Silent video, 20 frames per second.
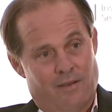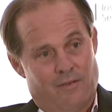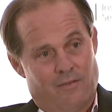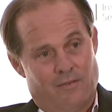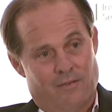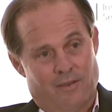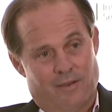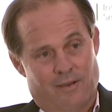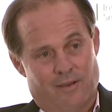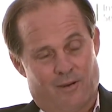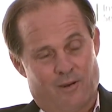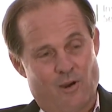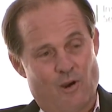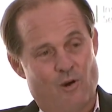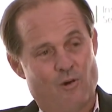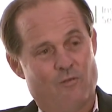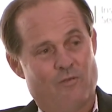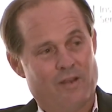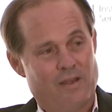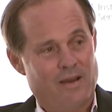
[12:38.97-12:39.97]
the
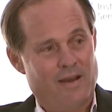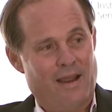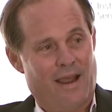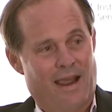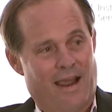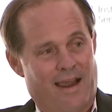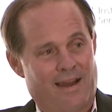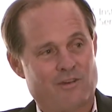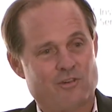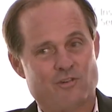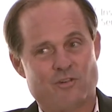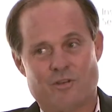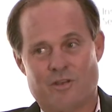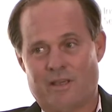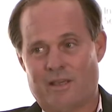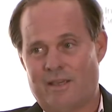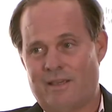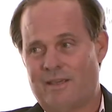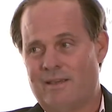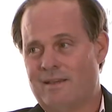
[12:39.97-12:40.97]
COVID
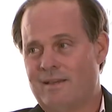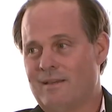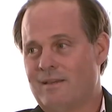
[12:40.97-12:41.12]
actually